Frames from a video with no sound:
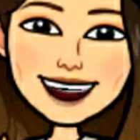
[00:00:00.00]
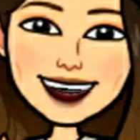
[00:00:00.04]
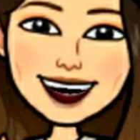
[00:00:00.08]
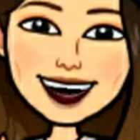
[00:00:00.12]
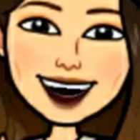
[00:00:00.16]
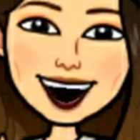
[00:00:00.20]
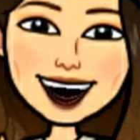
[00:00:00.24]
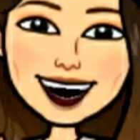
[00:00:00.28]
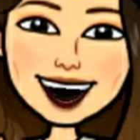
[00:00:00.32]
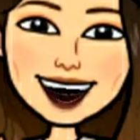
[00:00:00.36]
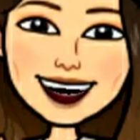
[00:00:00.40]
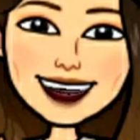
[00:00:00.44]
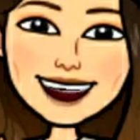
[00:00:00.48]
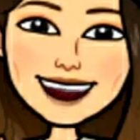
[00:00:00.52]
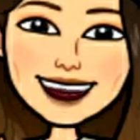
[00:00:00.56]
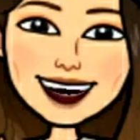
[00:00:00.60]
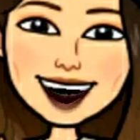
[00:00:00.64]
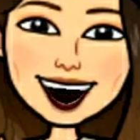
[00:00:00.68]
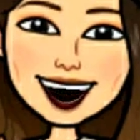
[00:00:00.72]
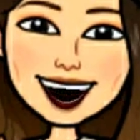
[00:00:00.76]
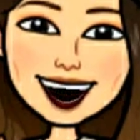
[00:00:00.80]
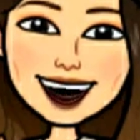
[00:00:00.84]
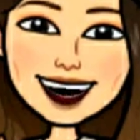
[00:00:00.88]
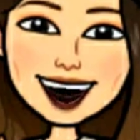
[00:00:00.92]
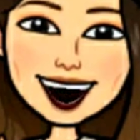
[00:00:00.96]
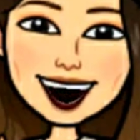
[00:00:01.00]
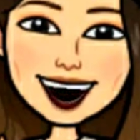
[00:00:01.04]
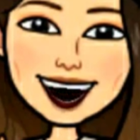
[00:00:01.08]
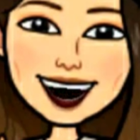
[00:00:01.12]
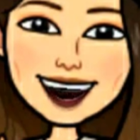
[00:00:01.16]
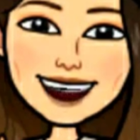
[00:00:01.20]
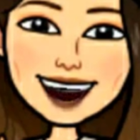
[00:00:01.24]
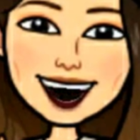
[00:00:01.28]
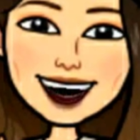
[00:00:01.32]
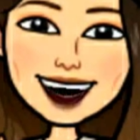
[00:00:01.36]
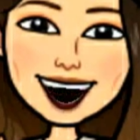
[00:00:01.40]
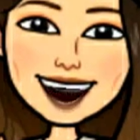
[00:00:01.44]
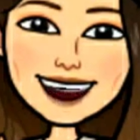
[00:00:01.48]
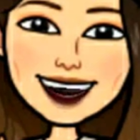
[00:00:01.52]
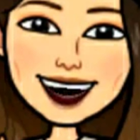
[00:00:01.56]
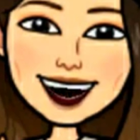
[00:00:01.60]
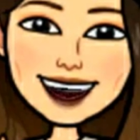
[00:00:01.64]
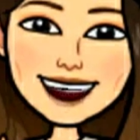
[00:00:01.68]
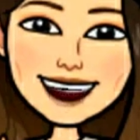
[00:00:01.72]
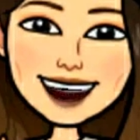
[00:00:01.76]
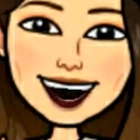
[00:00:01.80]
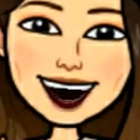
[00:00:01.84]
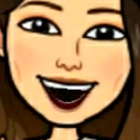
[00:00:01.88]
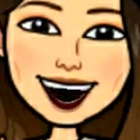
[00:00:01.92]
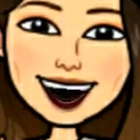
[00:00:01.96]
It made a pleasure to help my
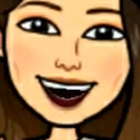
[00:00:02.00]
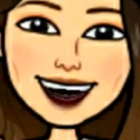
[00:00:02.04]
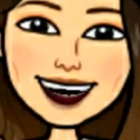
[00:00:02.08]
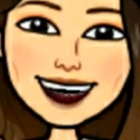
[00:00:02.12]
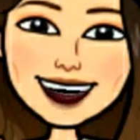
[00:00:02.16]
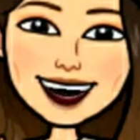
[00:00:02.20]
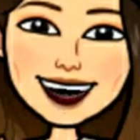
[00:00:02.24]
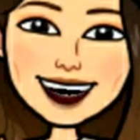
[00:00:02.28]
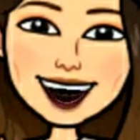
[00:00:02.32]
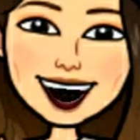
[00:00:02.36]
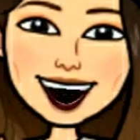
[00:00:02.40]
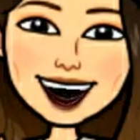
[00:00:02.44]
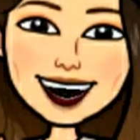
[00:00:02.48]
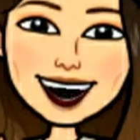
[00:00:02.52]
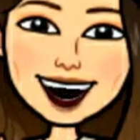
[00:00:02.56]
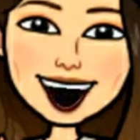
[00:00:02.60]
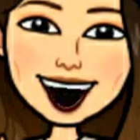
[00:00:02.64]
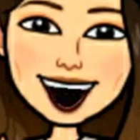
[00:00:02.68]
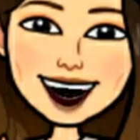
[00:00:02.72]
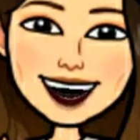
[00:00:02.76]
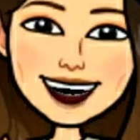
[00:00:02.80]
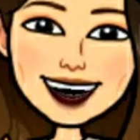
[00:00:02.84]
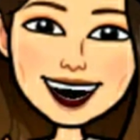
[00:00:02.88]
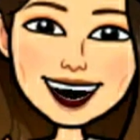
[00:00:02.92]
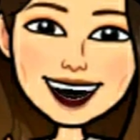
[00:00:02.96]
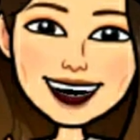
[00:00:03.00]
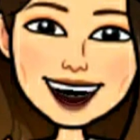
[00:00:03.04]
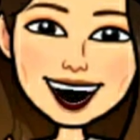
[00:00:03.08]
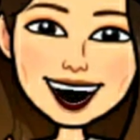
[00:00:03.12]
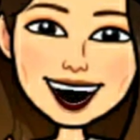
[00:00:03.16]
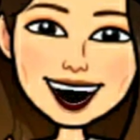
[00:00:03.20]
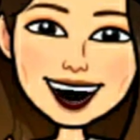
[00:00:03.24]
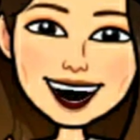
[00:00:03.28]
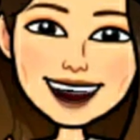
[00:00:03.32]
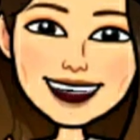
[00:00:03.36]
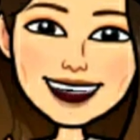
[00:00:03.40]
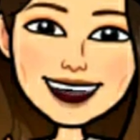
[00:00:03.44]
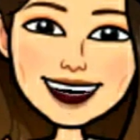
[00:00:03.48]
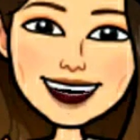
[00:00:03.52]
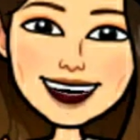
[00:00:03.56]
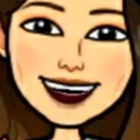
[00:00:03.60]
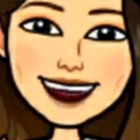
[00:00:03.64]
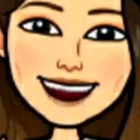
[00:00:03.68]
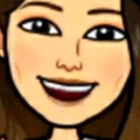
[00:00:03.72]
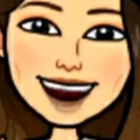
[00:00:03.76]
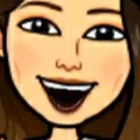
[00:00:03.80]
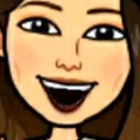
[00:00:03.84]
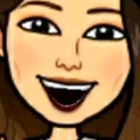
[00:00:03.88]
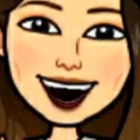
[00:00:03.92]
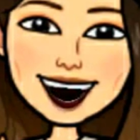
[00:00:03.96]
friends to do volunteer work.
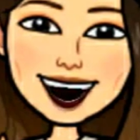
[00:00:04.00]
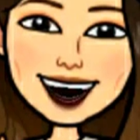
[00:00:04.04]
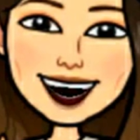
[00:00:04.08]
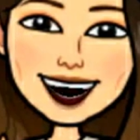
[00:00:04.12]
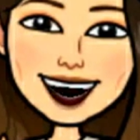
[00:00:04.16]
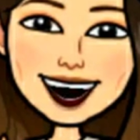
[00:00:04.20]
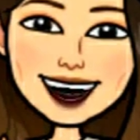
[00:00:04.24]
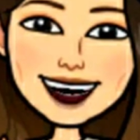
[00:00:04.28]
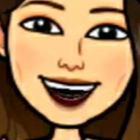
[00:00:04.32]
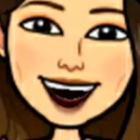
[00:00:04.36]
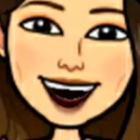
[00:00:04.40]
Learning the